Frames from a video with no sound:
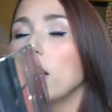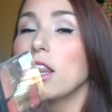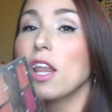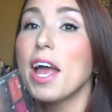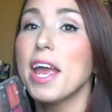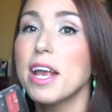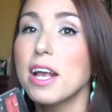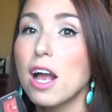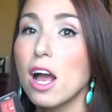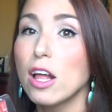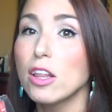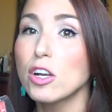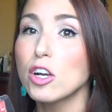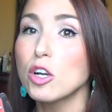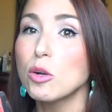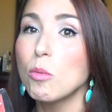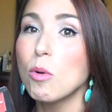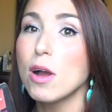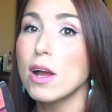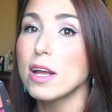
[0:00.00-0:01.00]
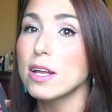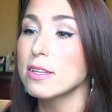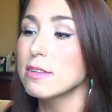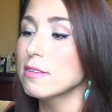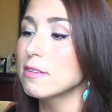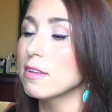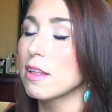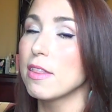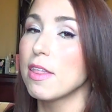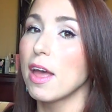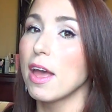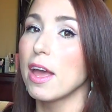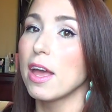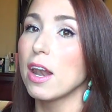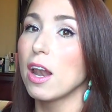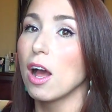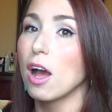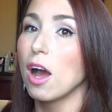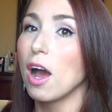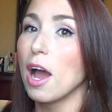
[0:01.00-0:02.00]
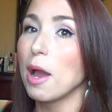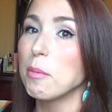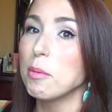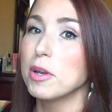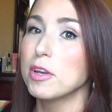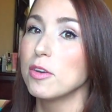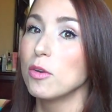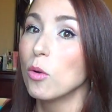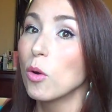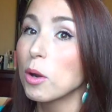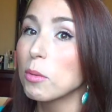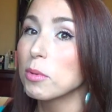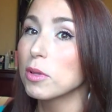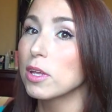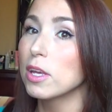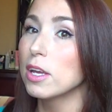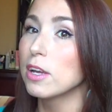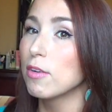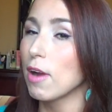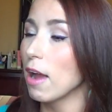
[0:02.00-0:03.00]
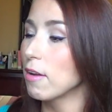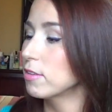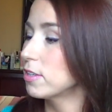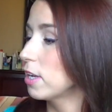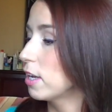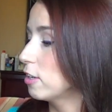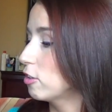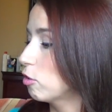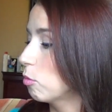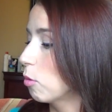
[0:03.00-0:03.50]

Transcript: light colored ones that I would normally gravitate